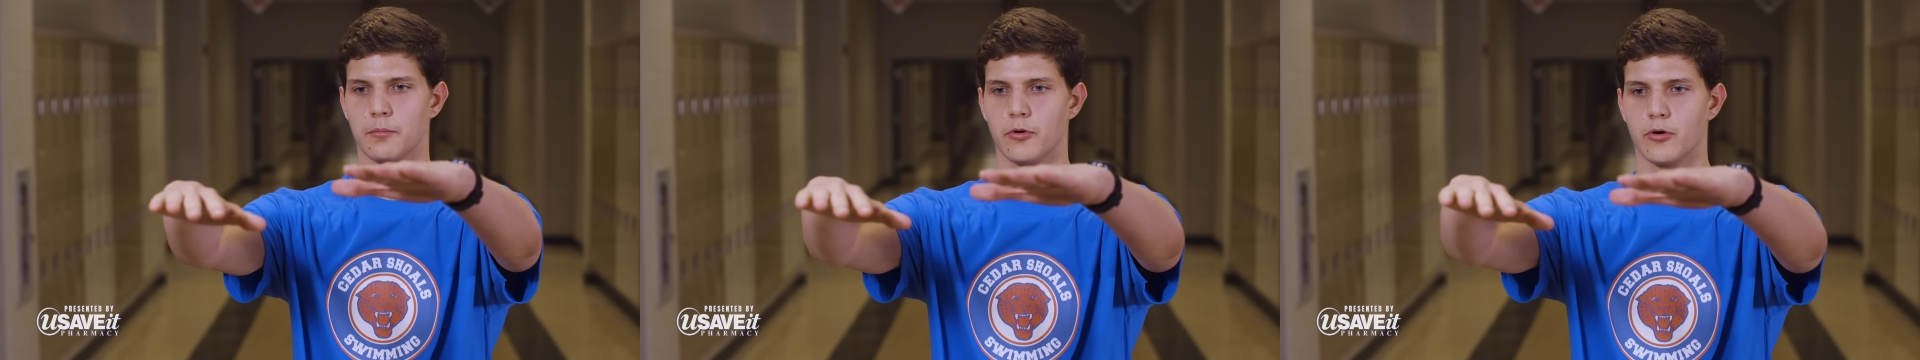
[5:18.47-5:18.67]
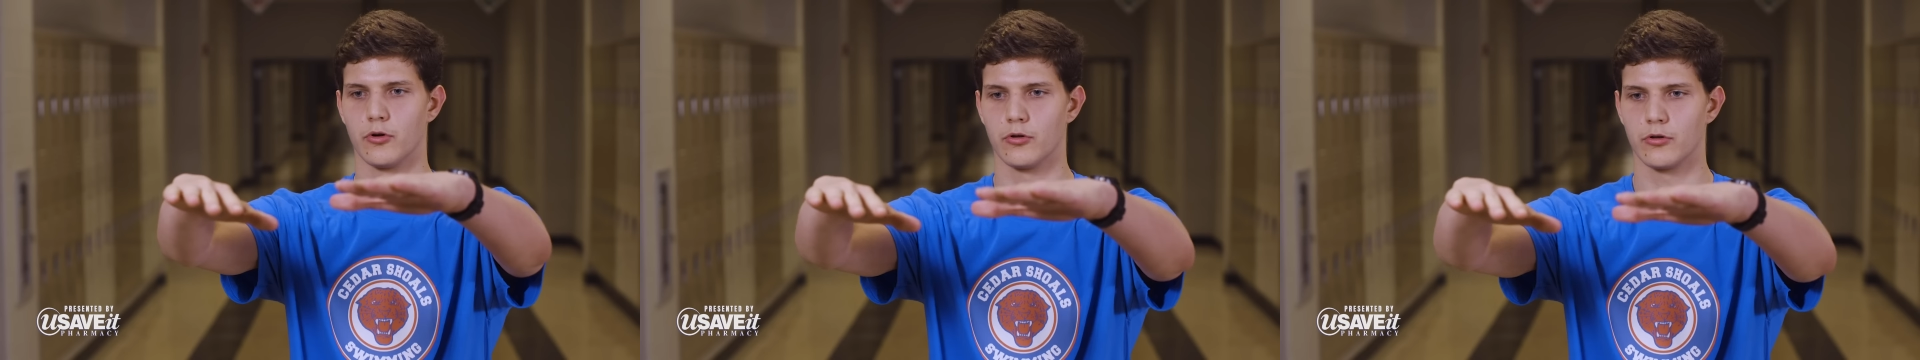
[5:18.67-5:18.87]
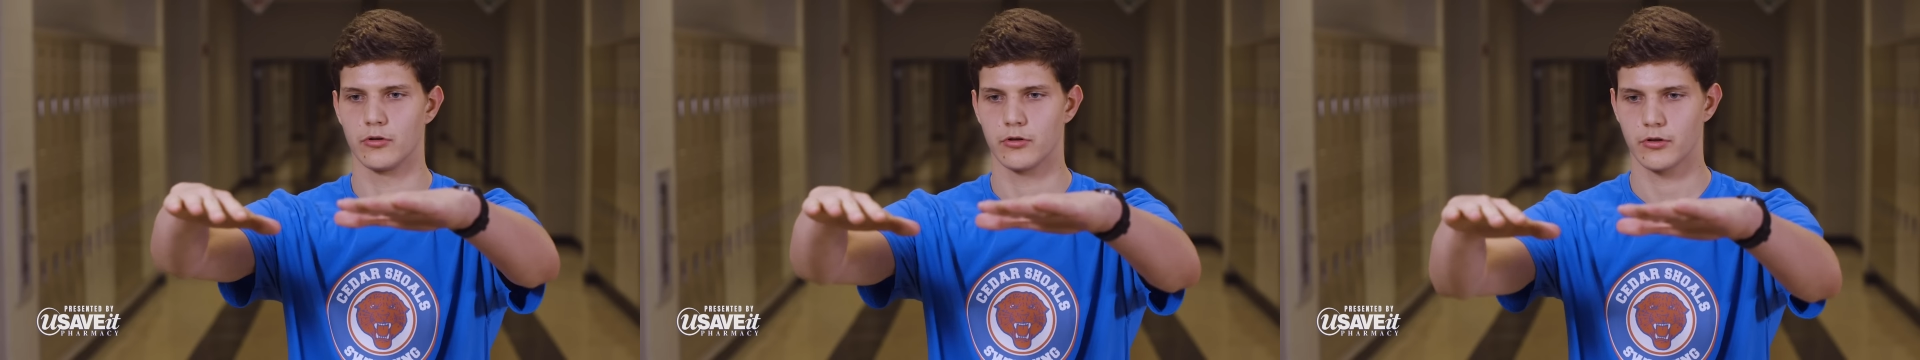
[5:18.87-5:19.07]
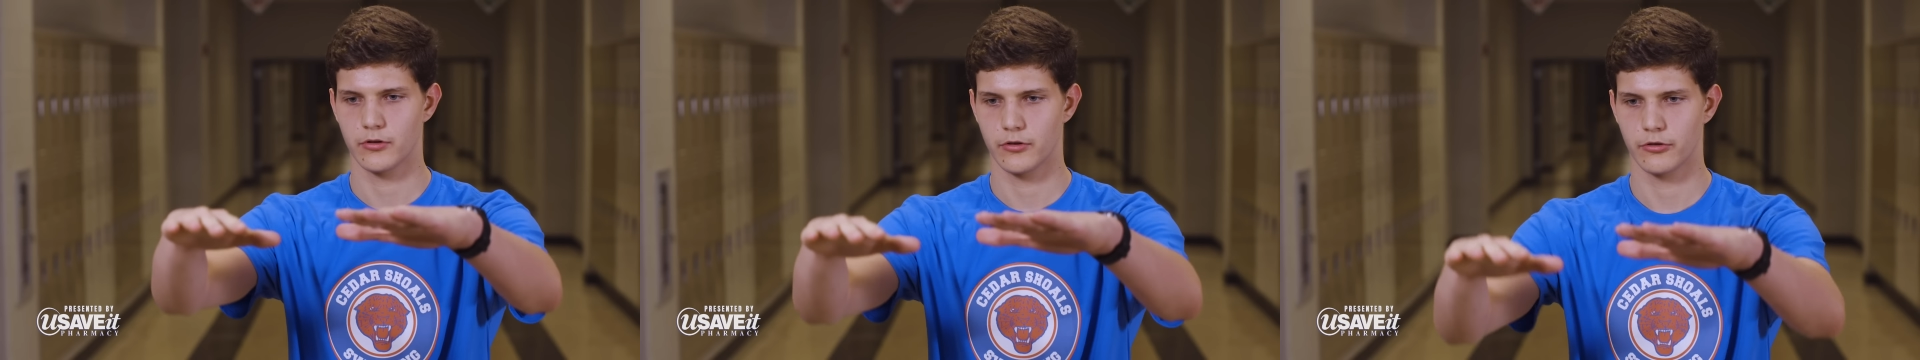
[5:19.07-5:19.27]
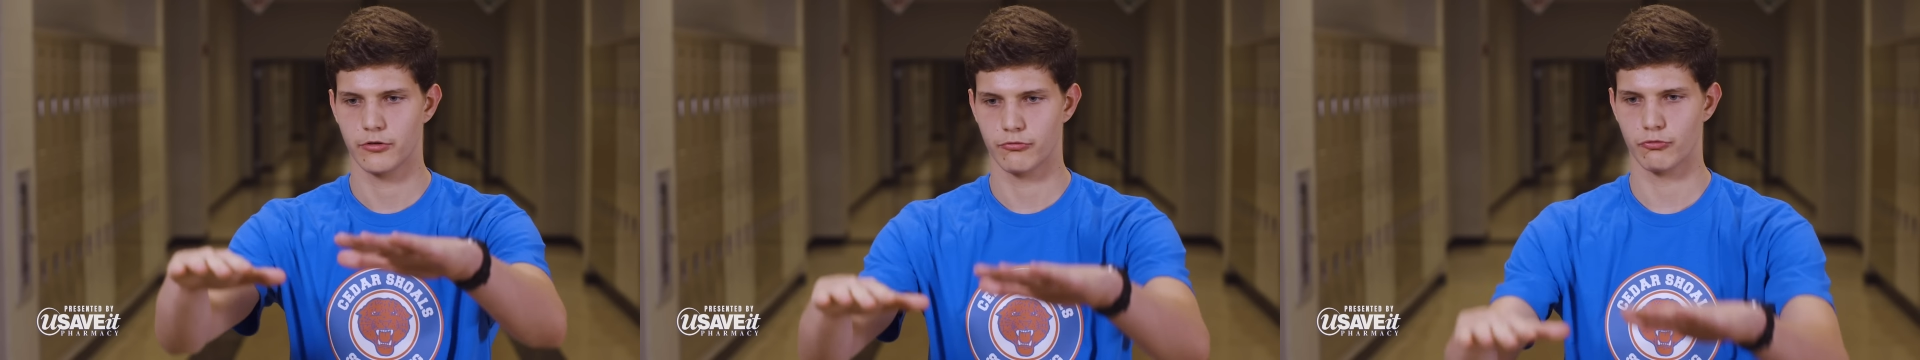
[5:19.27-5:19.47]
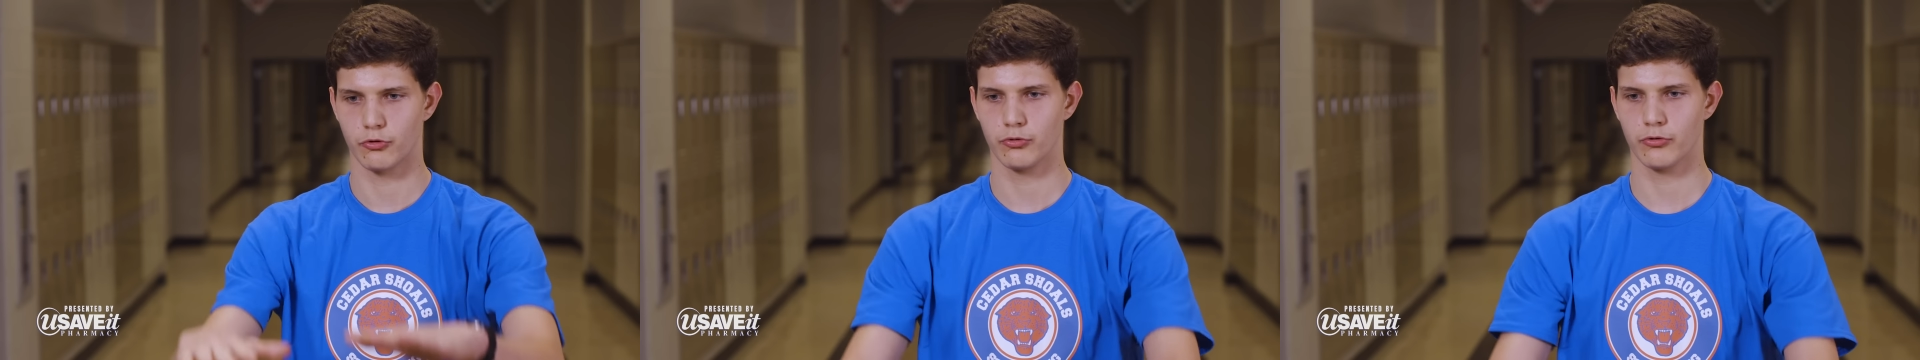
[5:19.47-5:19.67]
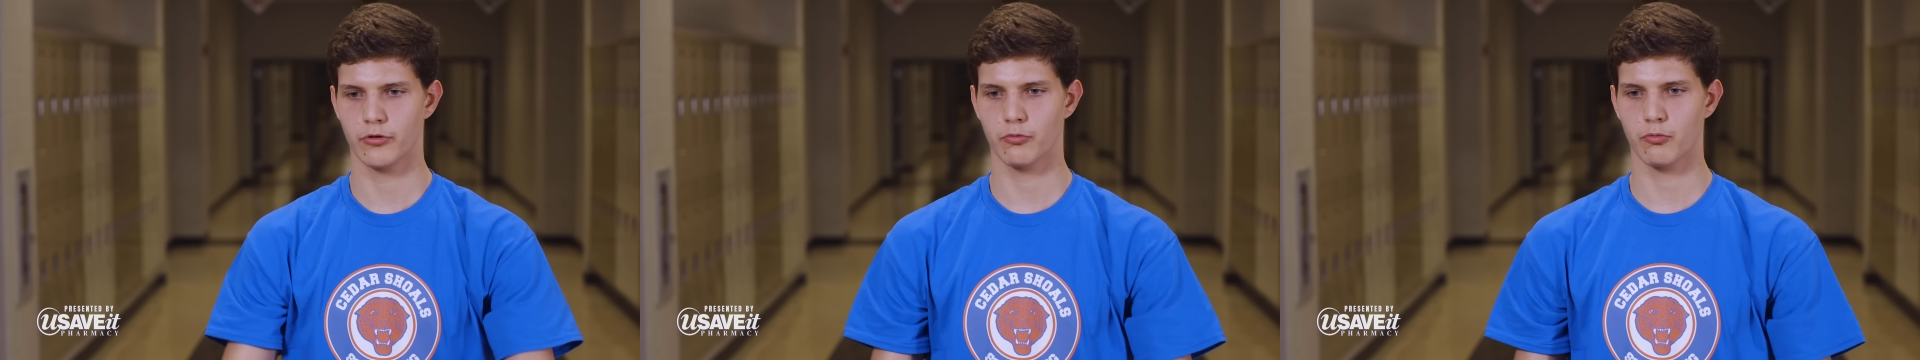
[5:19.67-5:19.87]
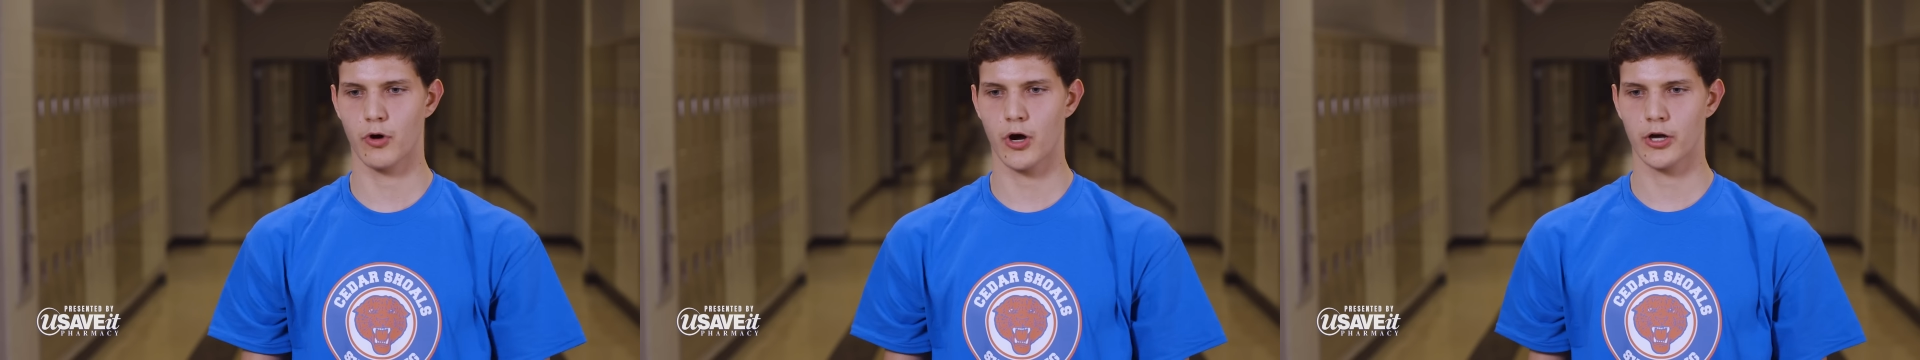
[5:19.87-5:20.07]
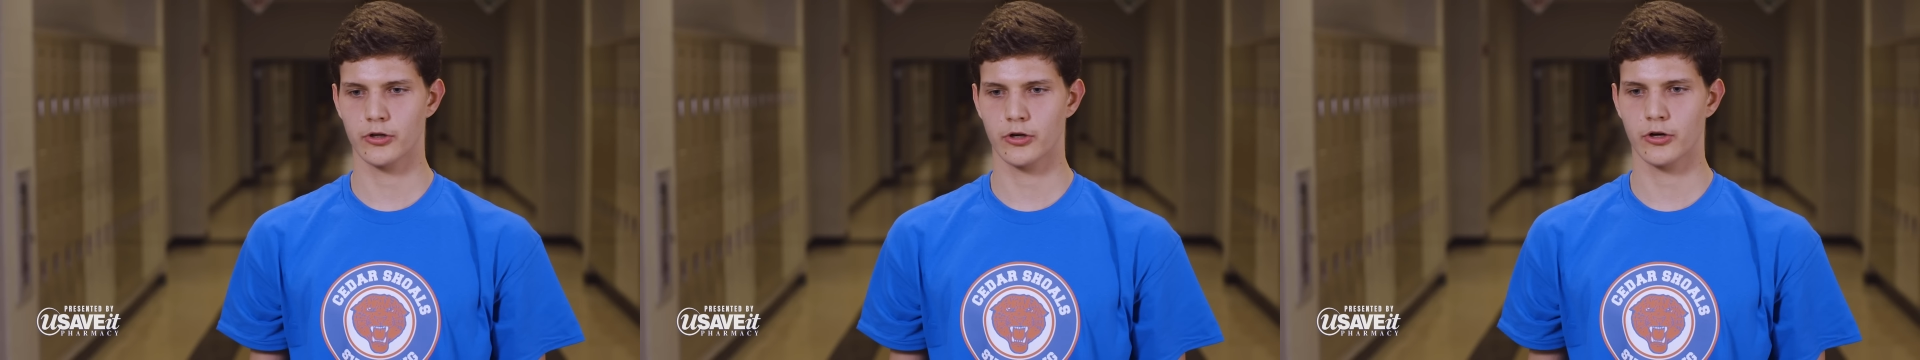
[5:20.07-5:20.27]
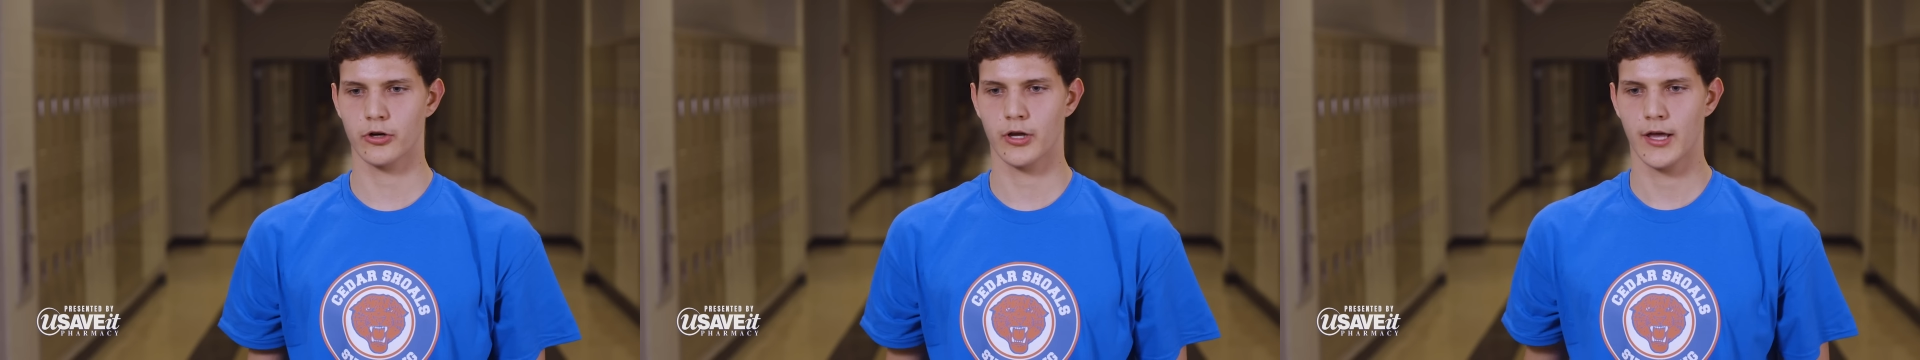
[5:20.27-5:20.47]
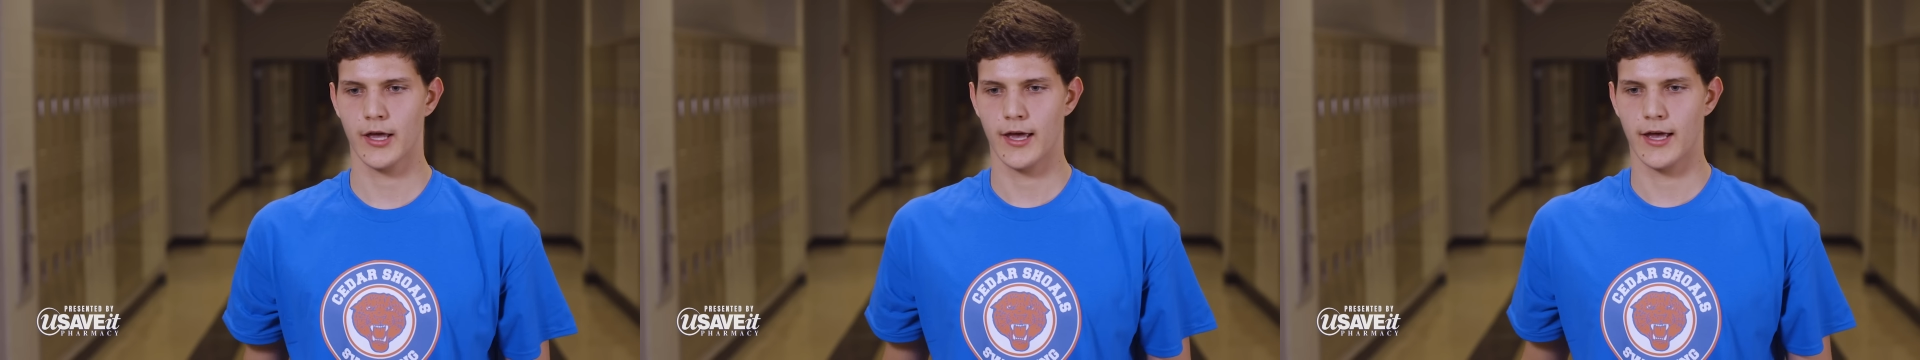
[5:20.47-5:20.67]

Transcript: pull through the water,